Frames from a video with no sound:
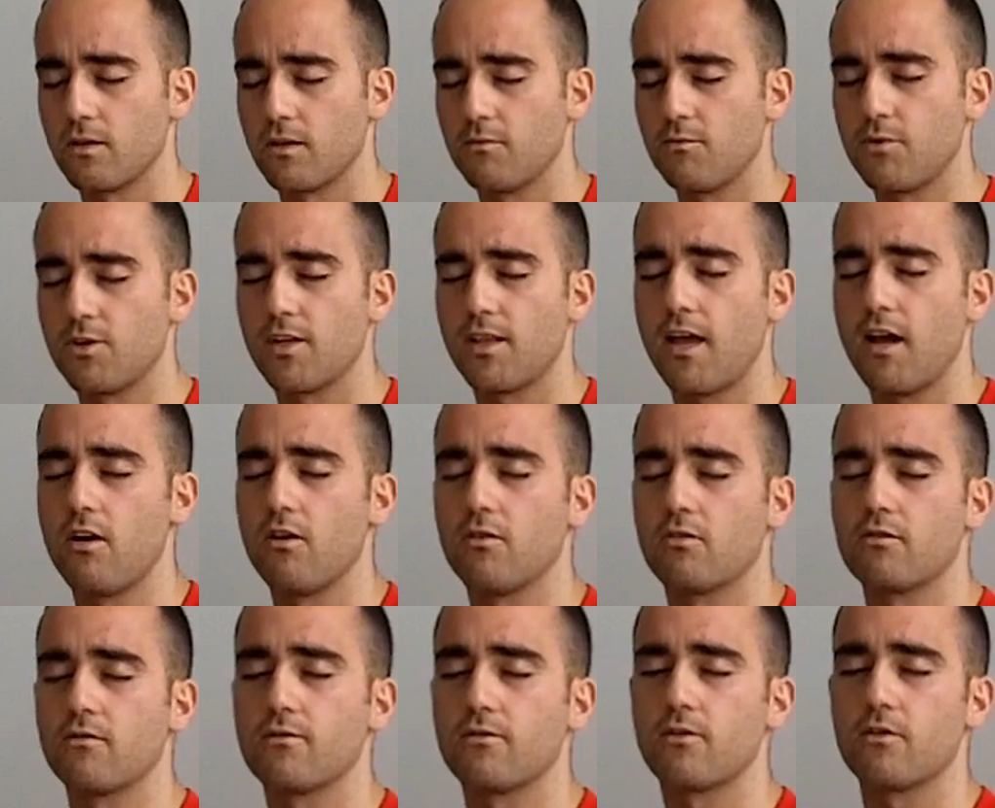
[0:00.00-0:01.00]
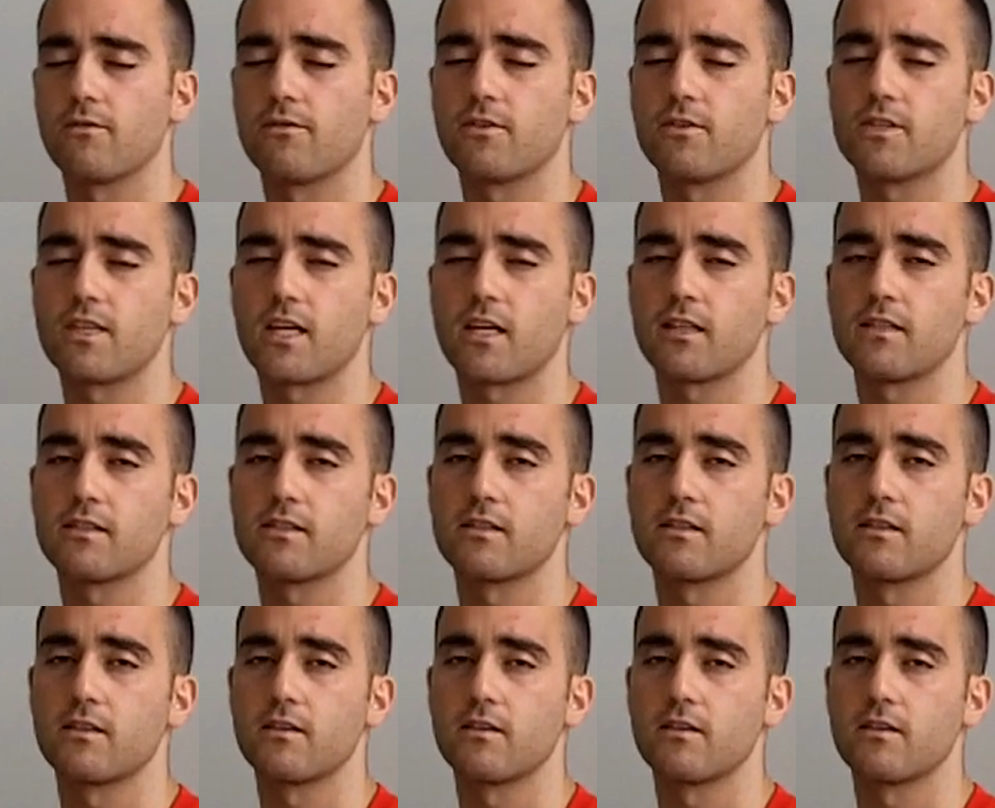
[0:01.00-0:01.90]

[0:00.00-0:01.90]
and breathe out for a few seconds.